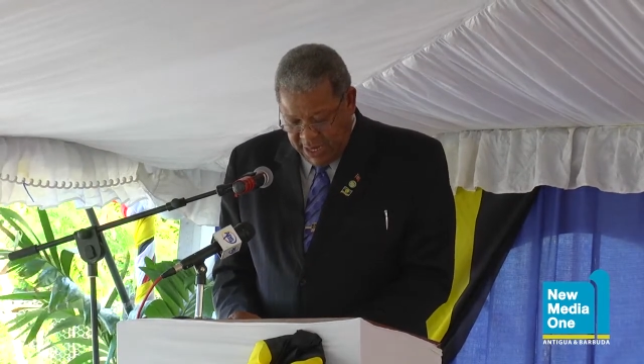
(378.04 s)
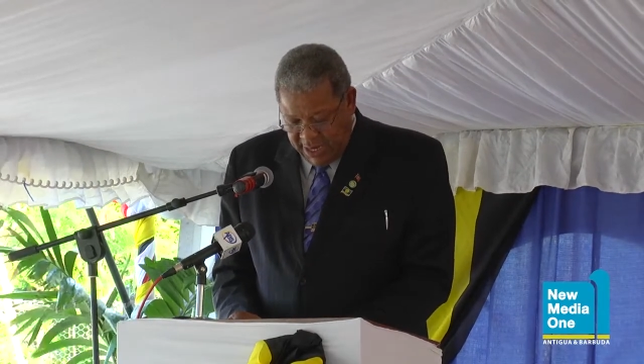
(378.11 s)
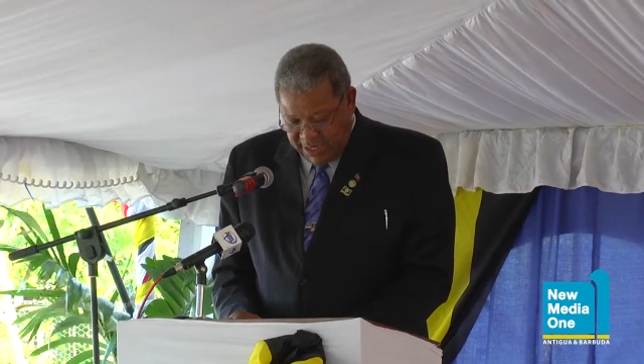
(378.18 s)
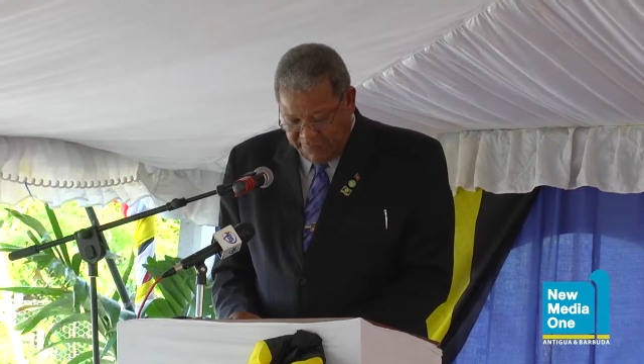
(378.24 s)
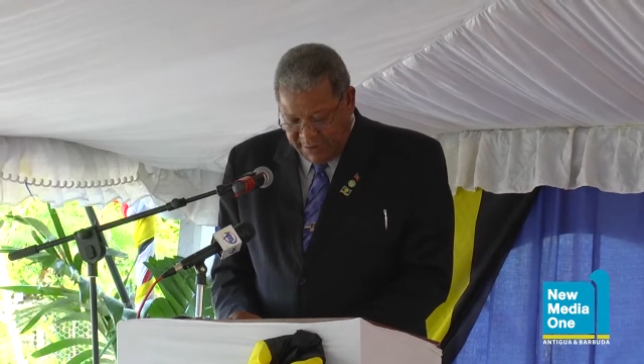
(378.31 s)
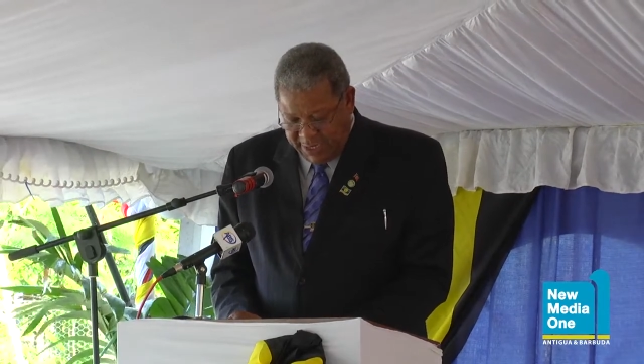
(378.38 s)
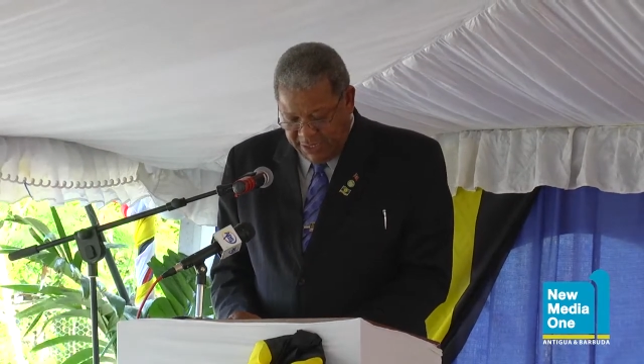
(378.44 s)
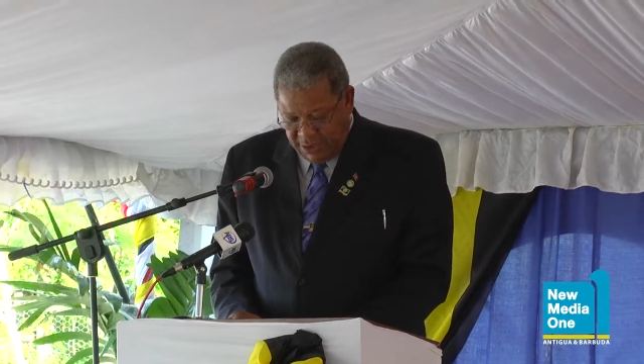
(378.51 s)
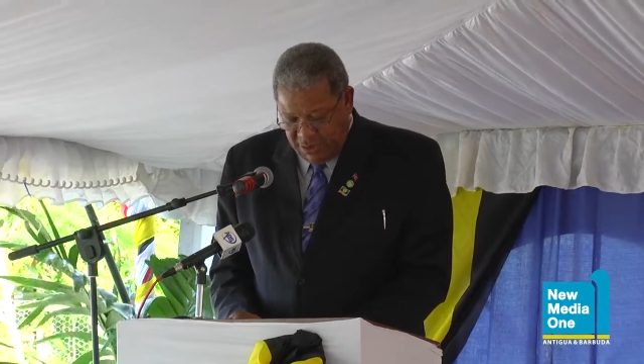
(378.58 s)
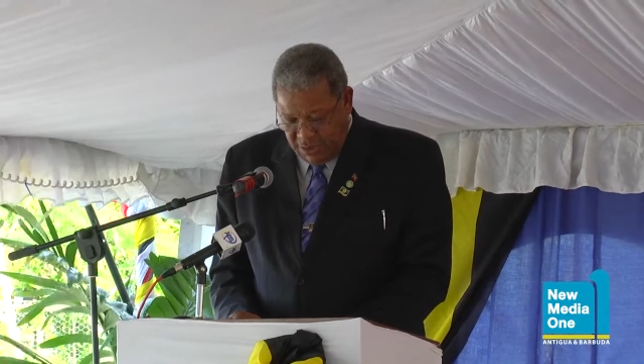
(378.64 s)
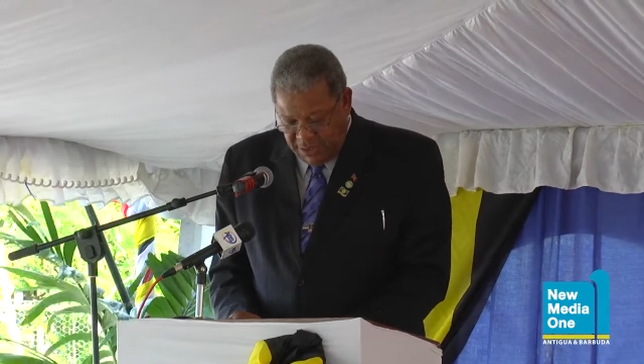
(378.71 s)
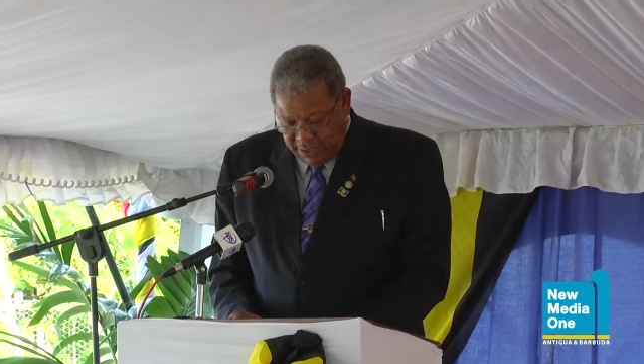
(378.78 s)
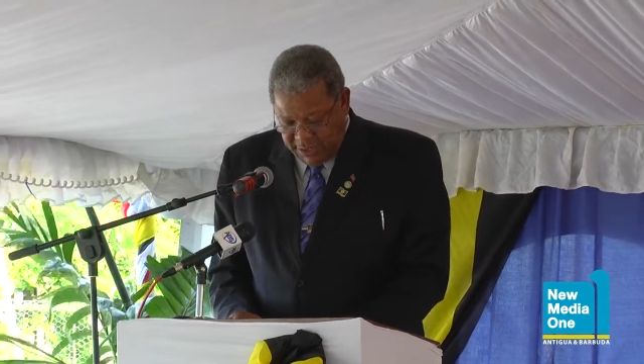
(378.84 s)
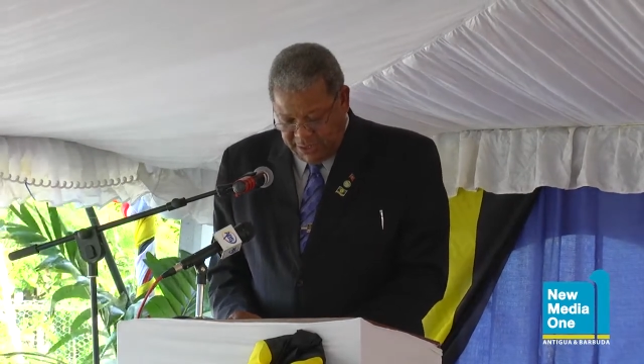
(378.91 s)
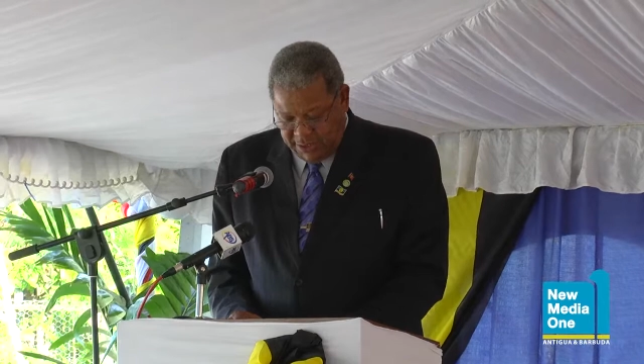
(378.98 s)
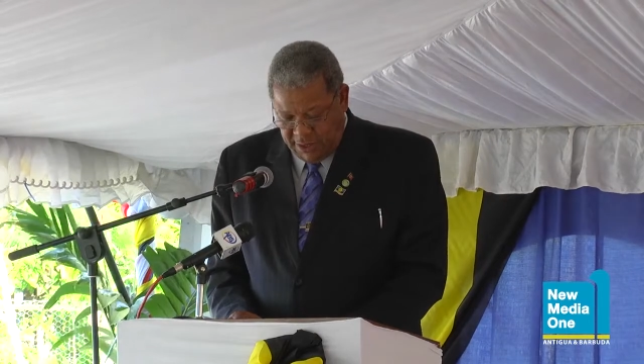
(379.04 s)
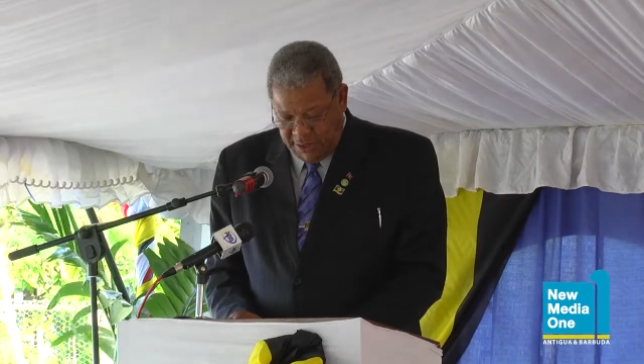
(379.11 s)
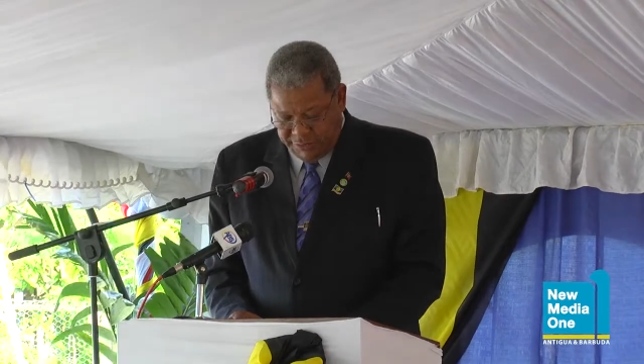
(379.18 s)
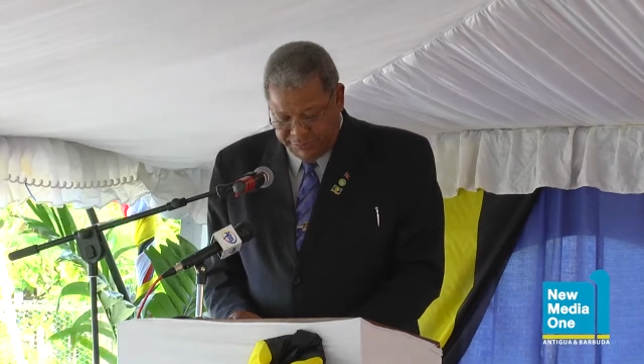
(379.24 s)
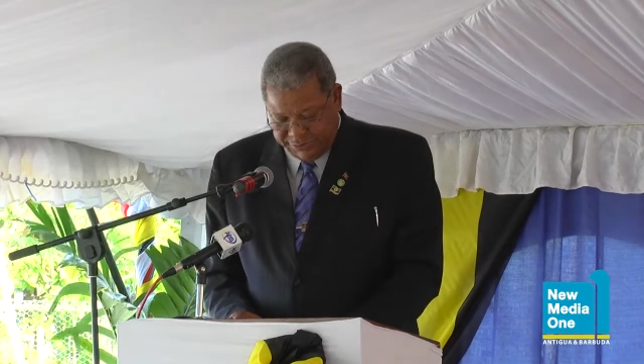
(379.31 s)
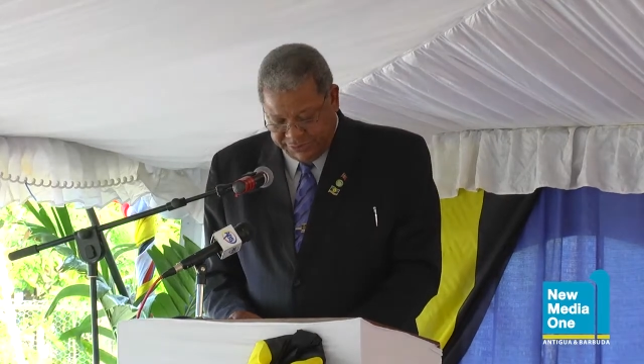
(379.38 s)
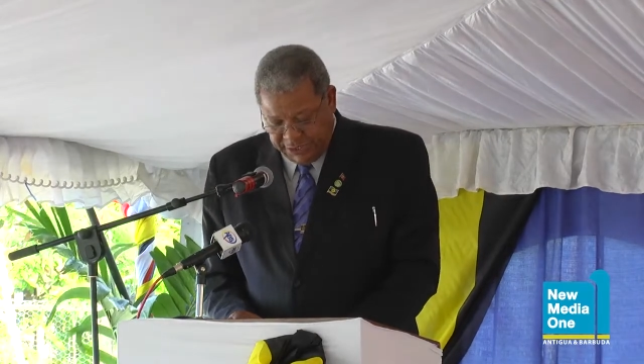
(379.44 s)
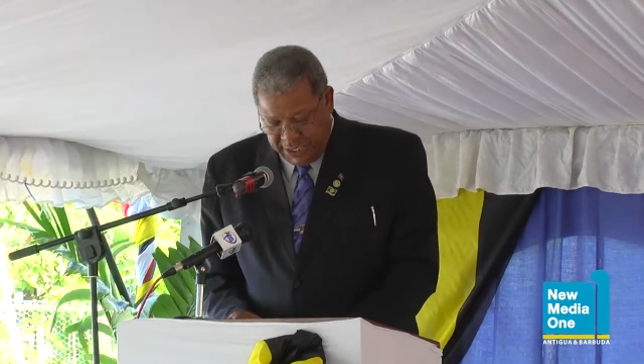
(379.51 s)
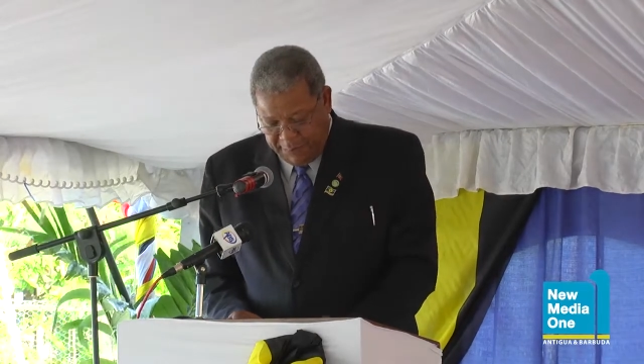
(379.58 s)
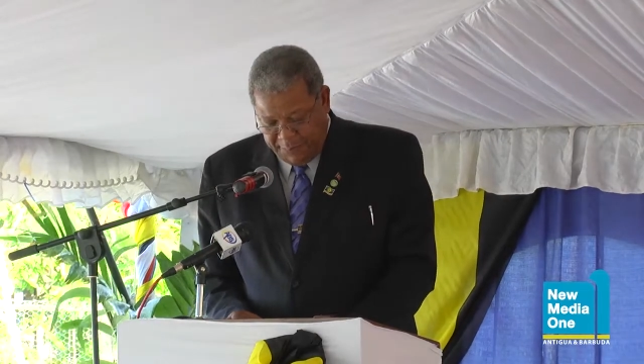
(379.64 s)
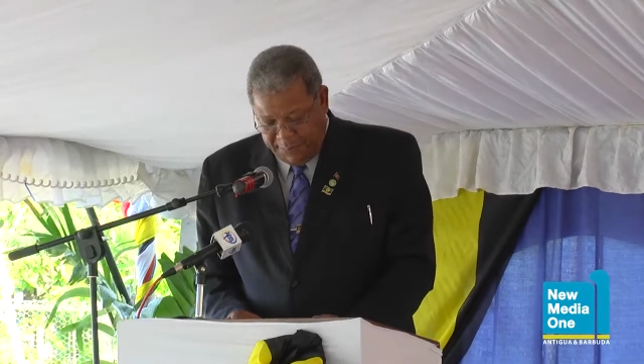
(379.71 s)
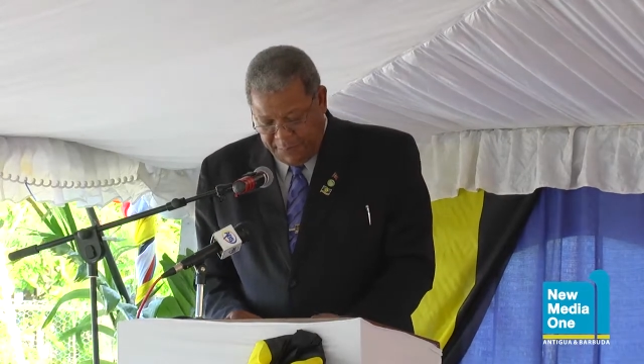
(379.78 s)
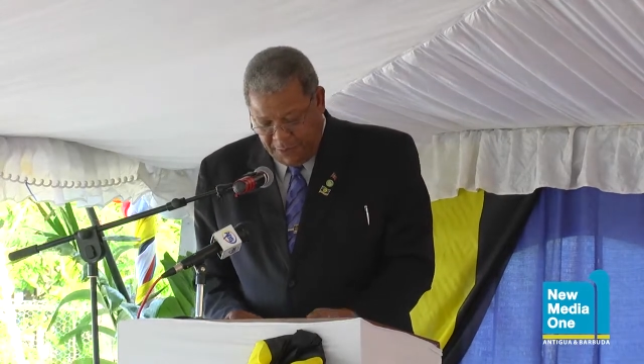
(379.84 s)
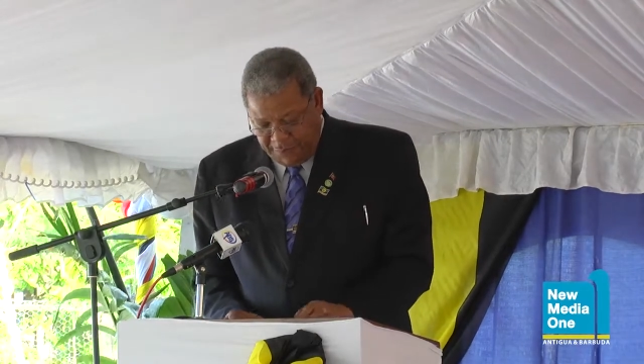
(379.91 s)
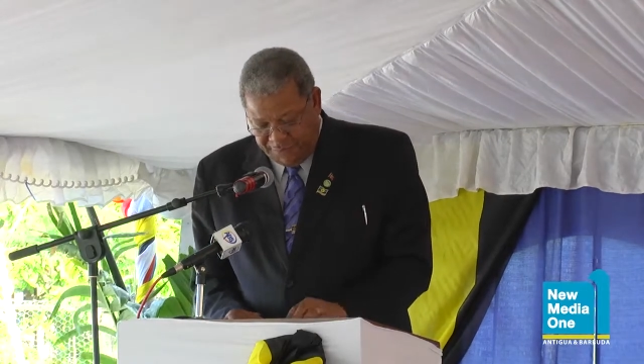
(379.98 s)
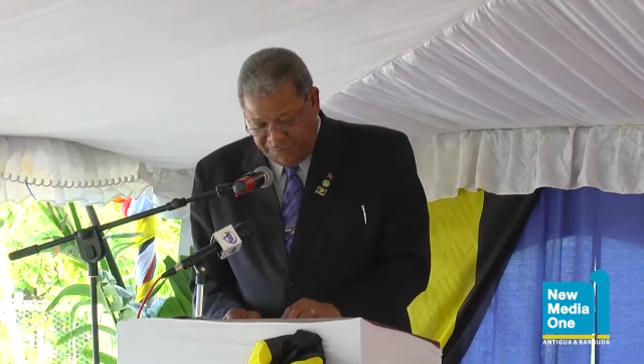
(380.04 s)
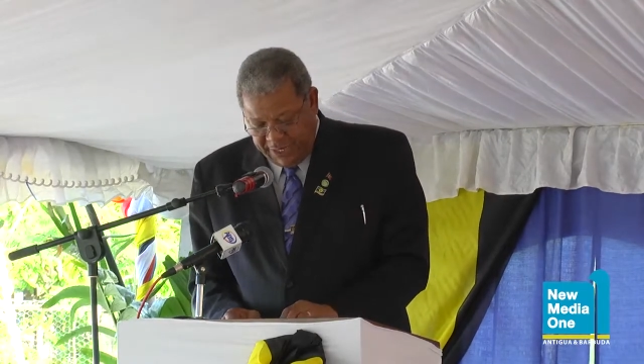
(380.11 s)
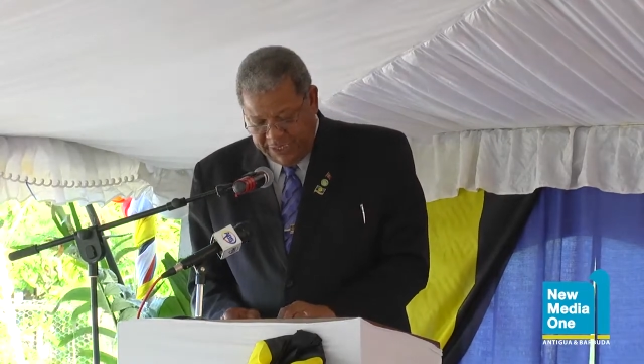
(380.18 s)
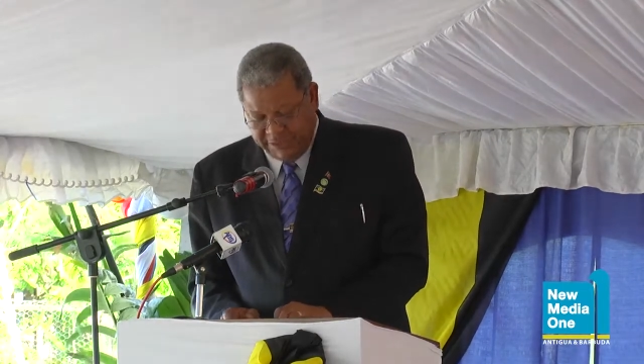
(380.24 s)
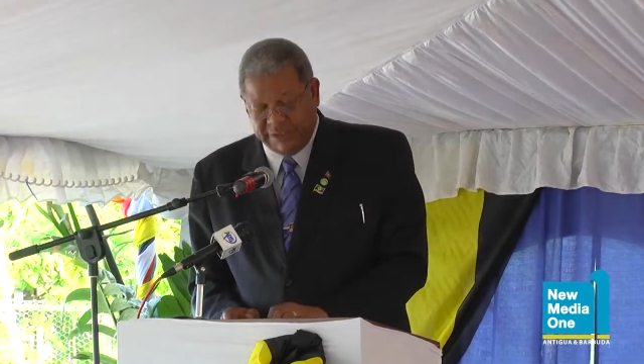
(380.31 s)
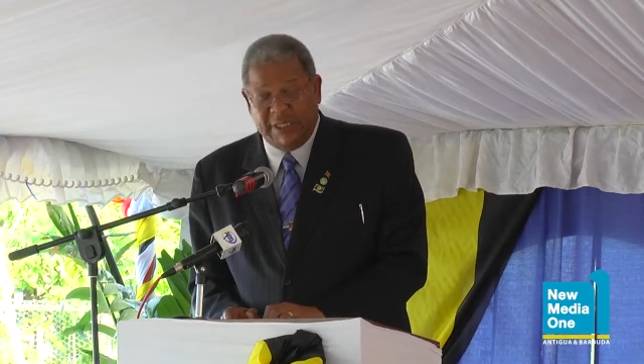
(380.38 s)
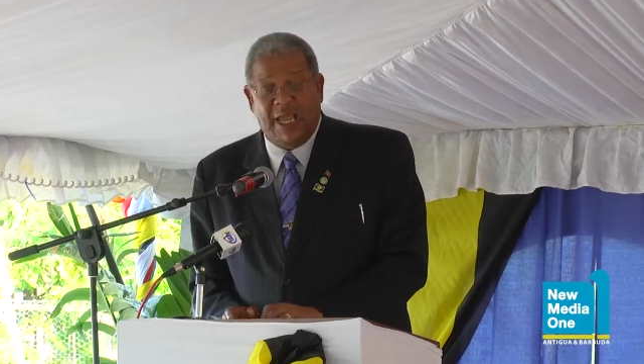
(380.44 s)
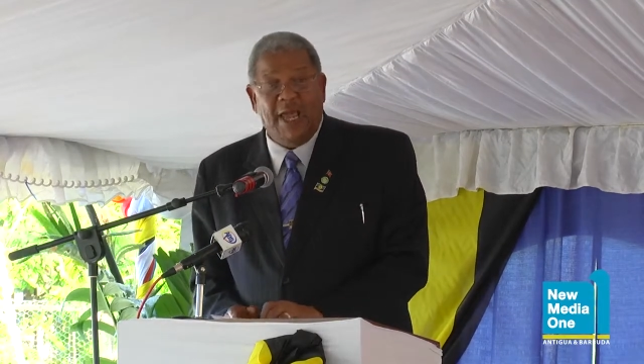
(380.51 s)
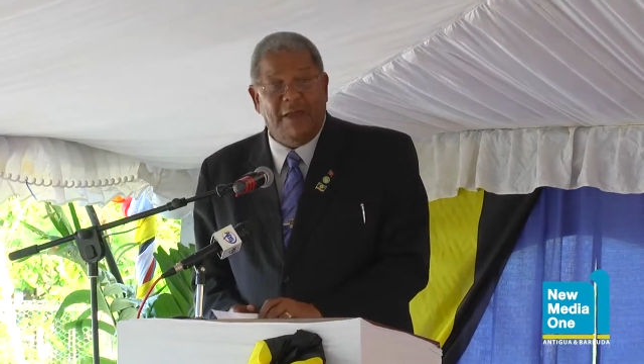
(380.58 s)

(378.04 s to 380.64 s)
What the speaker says: and by all accounts a perfect